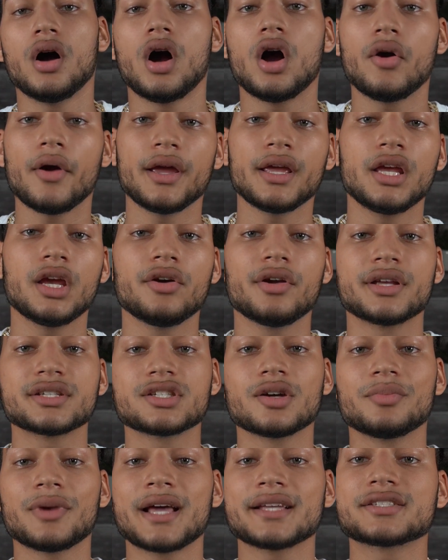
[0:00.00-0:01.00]
All right, here it is
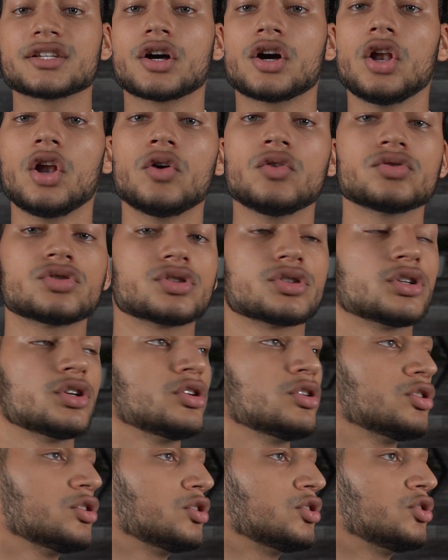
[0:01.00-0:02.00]
up nice and close.
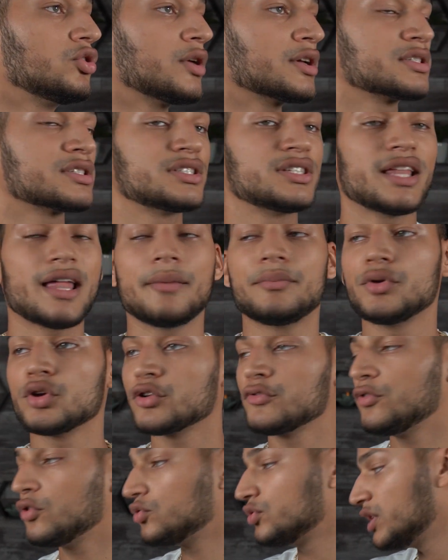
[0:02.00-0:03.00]
You guys can see that
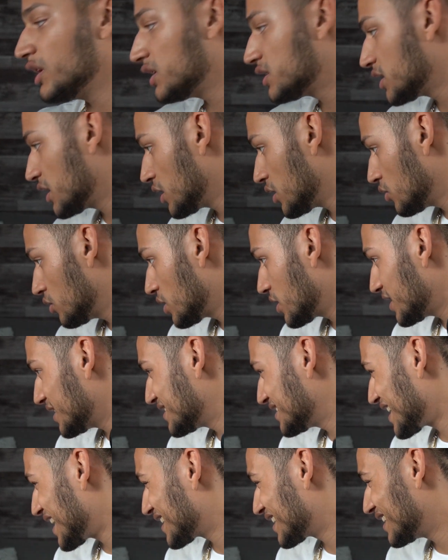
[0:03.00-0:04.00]
beautiful detail. Look at the
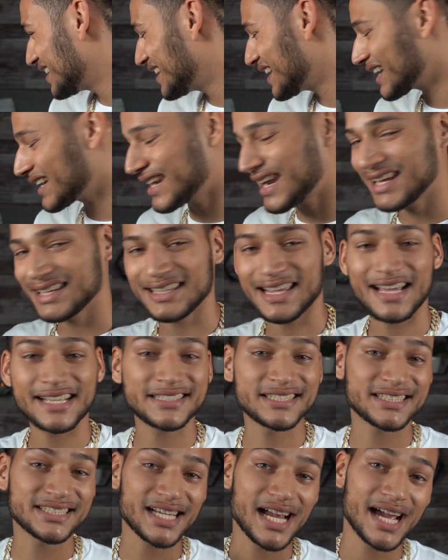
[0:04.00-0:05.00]
side of the neck like
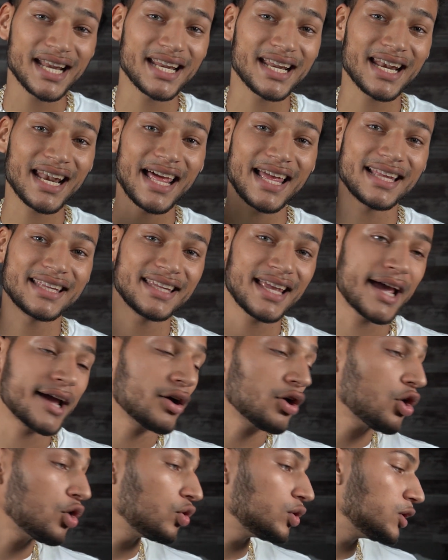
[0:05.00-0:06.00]
that, shining like
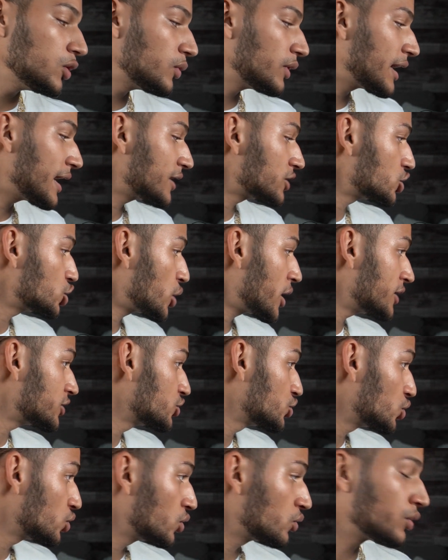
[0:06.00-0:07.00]
that, only with Astroice
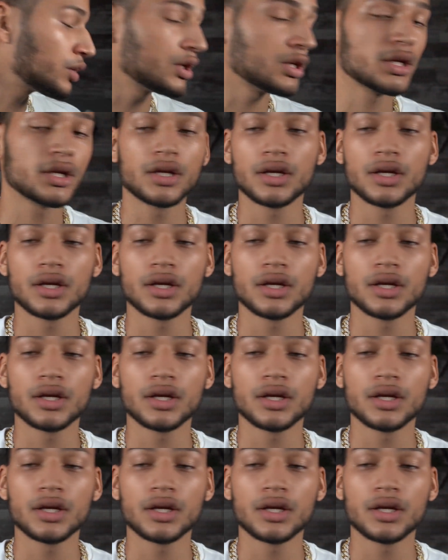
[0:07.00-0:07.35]
Jewelry.